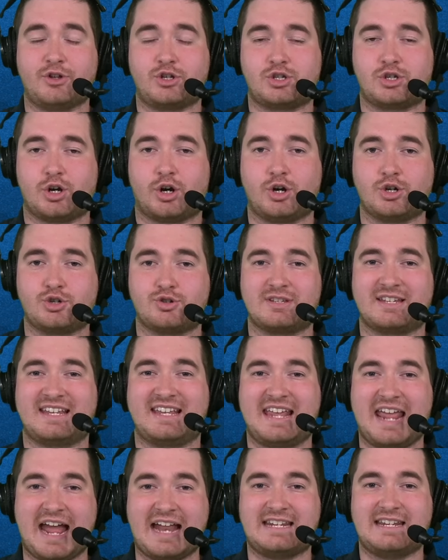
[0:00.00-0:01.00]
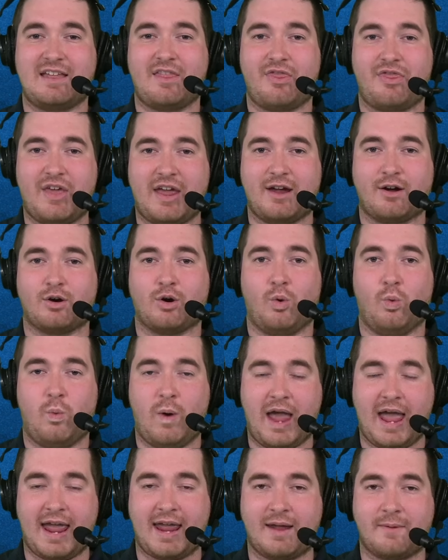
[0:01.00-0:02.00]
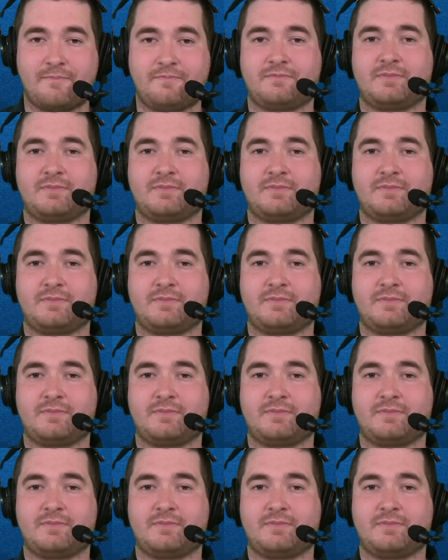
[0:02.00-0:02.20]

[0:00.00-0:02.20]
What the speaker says: Chargers get their way.